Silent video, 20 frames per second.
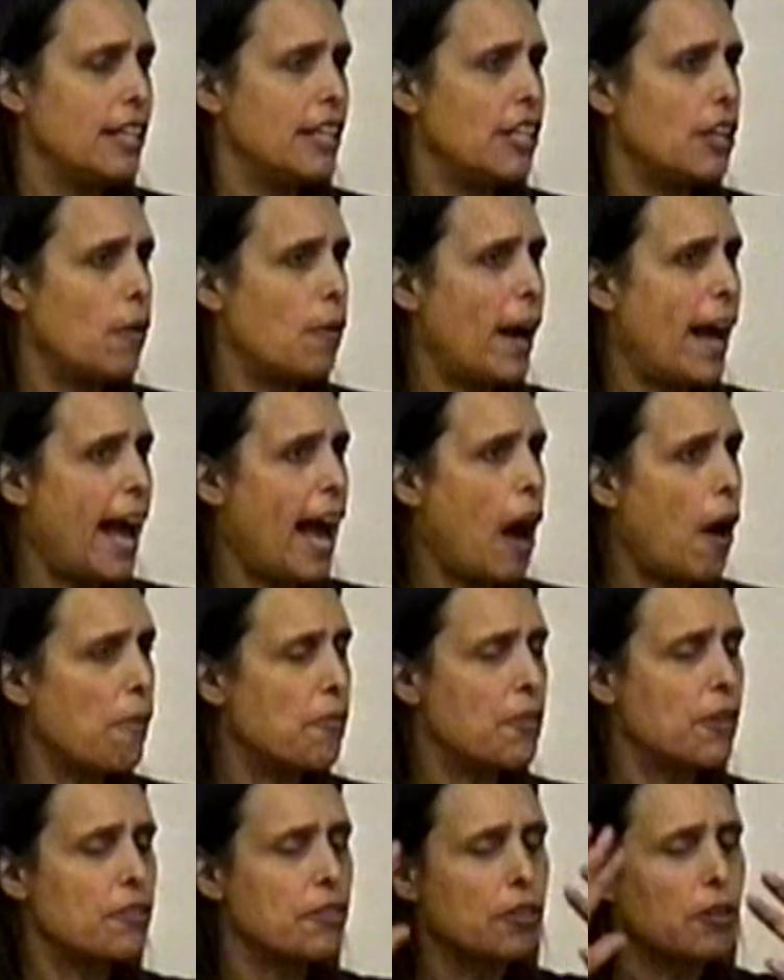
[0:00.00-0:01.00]
You know, how
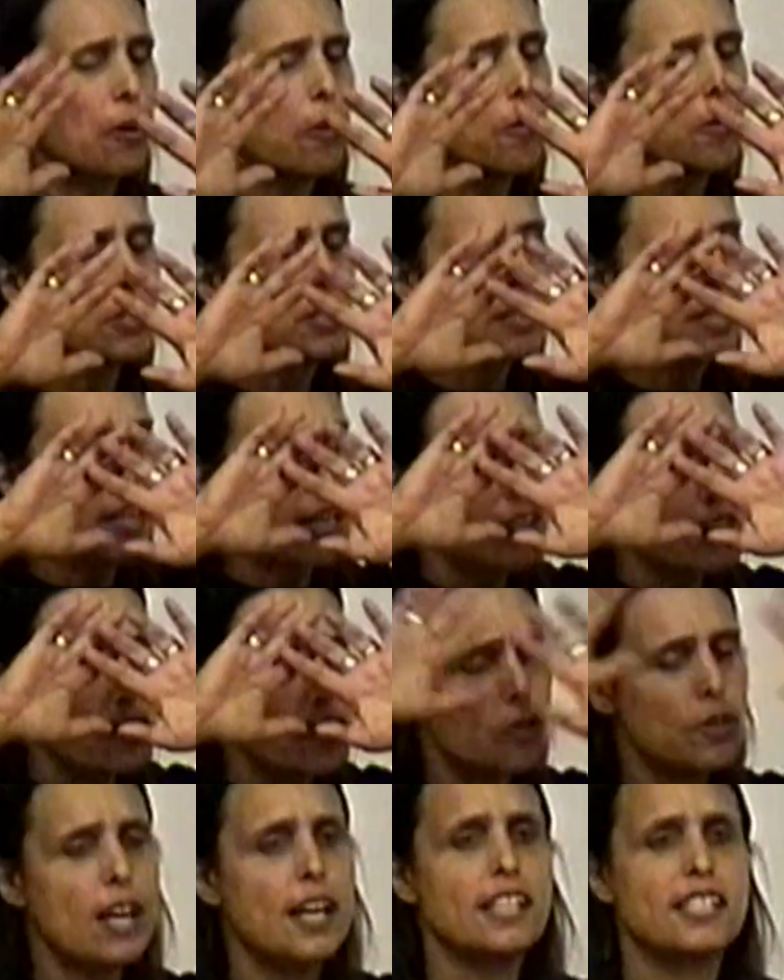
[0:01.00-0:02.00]
the, those
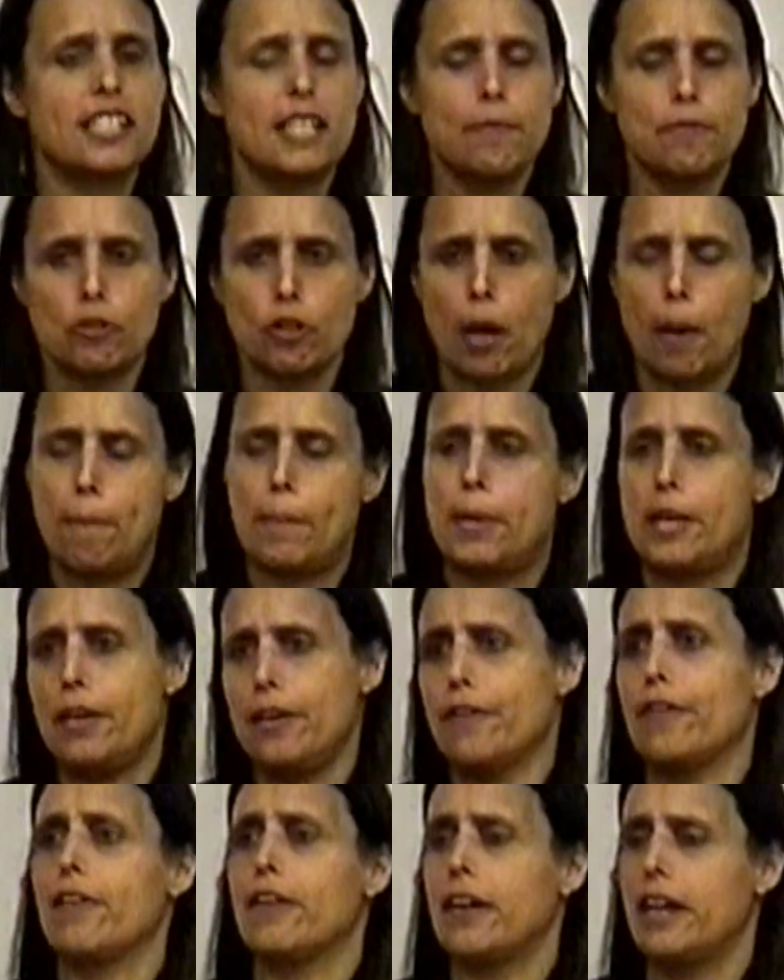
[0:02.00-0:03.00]
do not seem to
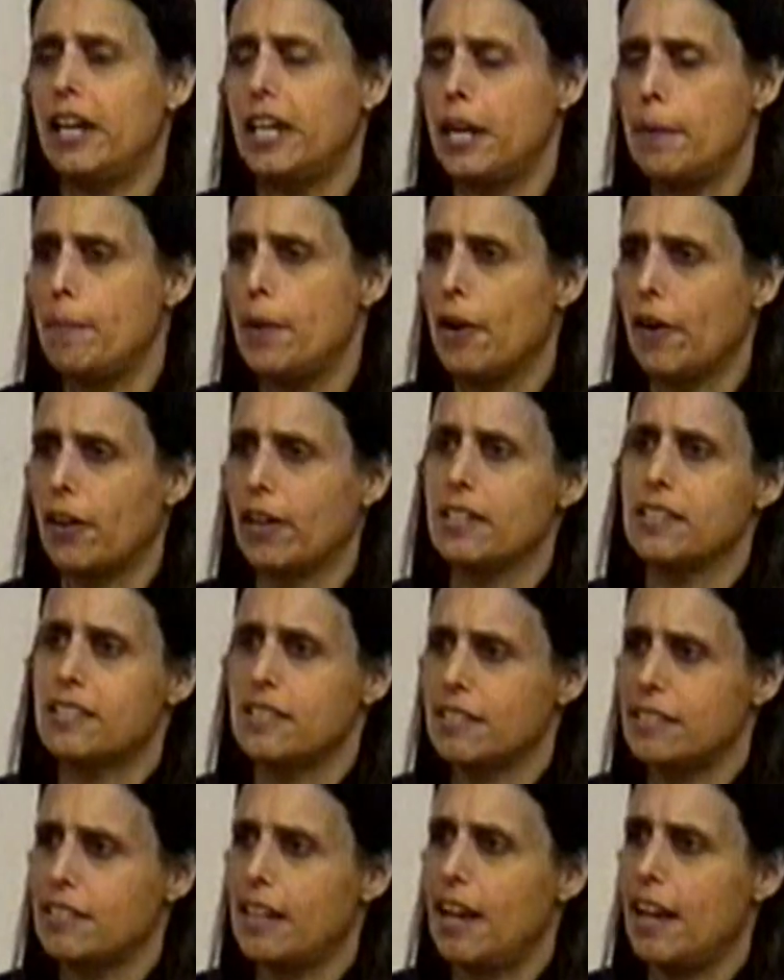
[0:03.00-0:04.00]
appear in American
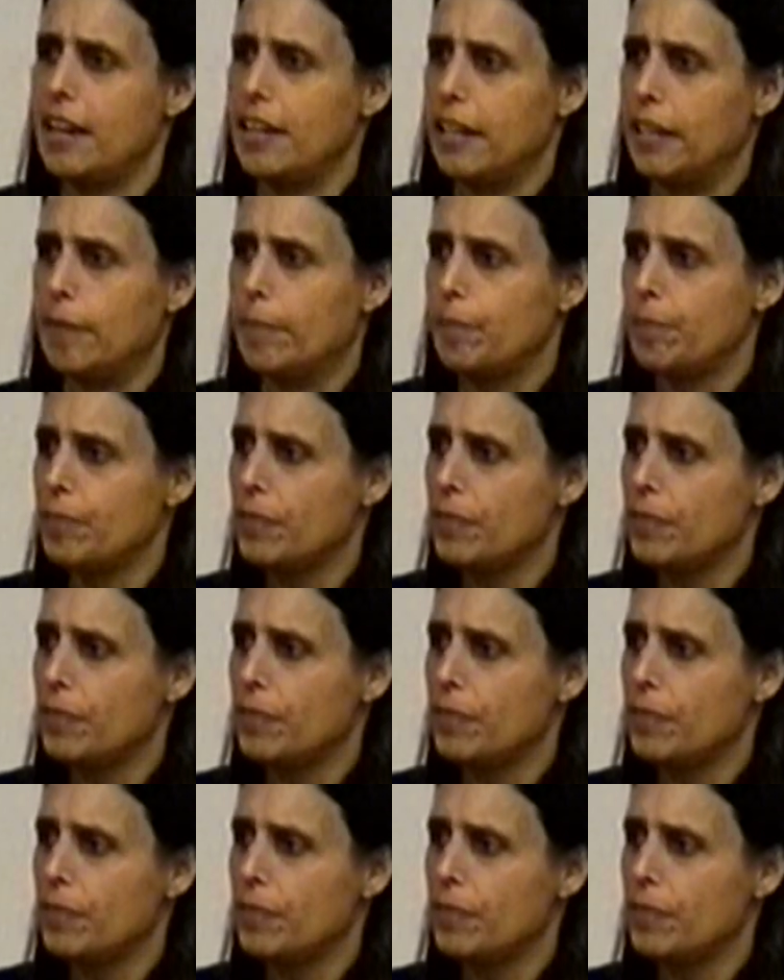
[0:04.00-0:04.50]
society.